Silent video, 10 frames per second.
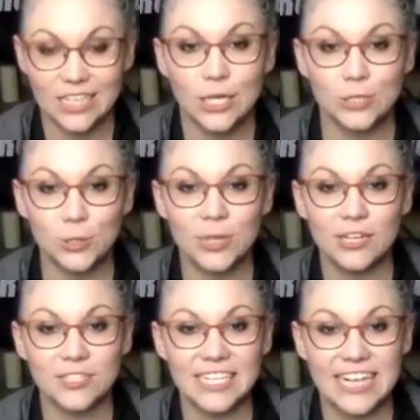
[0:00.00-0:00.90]

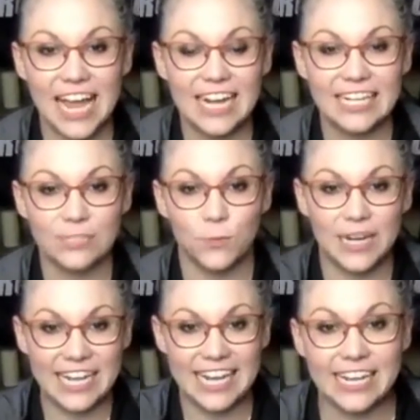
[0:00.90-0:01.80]
2009 is when
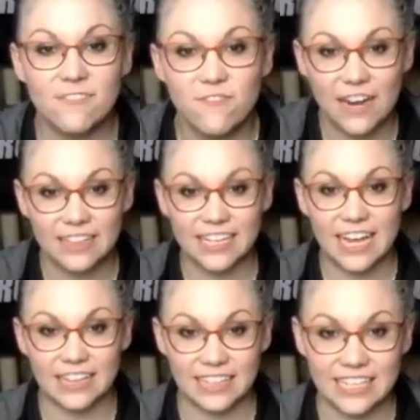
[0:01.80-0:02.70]
it finally
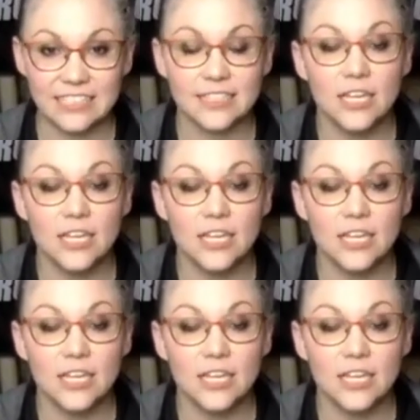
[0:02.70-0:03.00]
got linked